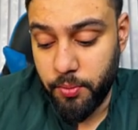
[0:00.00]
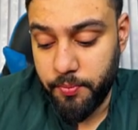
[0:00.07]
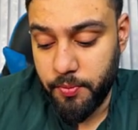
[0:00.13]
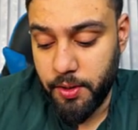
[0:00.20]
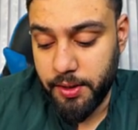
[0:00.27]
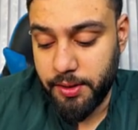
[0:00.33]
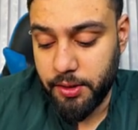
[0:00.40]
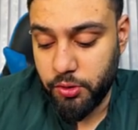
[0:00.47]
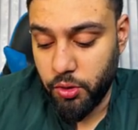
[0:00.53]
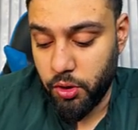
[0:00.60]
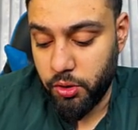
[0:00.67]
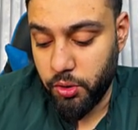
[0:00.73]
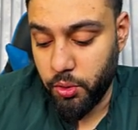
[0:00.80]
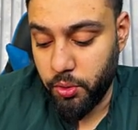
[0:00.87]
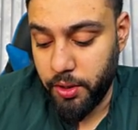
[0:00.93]
This is not
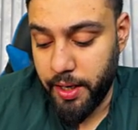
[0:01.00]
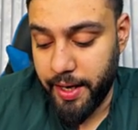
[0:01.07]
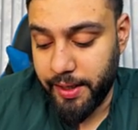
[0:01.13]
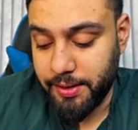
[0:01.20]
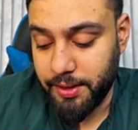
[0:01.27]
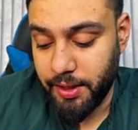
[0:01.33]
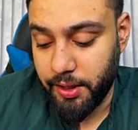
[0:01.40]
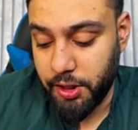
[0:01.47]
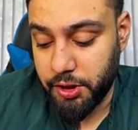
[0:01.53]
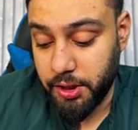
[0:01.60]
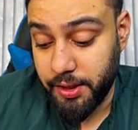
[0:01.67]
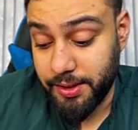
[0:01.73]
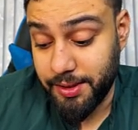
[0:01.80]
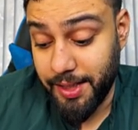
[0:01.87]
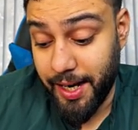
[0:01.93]
known. Acceleration
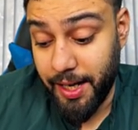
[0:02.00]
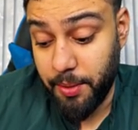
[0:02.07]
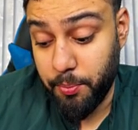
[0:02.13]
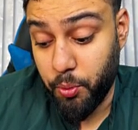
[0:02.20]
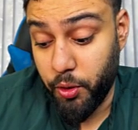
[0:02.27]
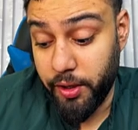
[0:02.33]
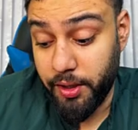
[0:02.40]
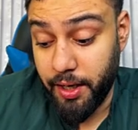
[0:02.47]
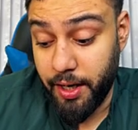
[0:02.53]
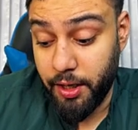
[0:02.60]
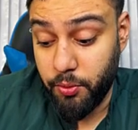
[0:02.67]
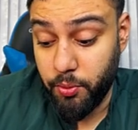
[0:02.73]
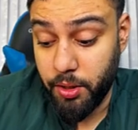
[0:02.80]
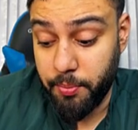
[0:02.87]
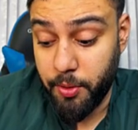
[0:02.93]
is
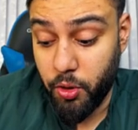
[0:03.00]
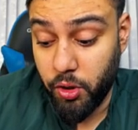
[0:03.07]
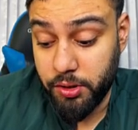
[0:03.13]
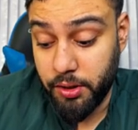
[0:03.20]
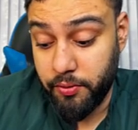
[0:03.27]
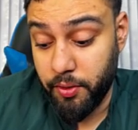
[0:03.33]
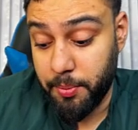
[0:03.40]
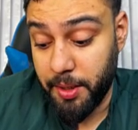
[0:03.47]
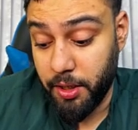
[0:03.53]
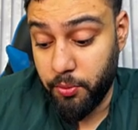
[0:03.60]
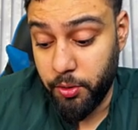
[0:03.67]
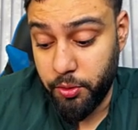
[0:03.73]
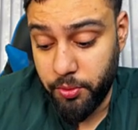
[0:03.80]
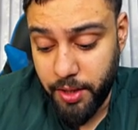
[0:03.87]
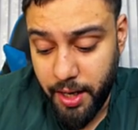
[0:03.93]
9.81 because it will be equal
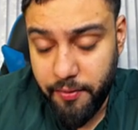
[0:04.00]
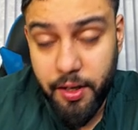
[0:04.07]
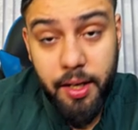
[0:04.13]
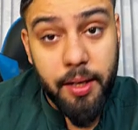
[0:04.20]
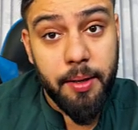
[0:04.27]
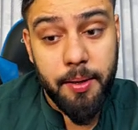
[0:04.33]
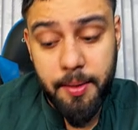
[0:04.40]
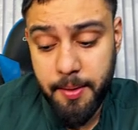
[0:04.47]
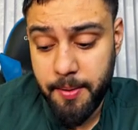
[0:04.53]
to gravity.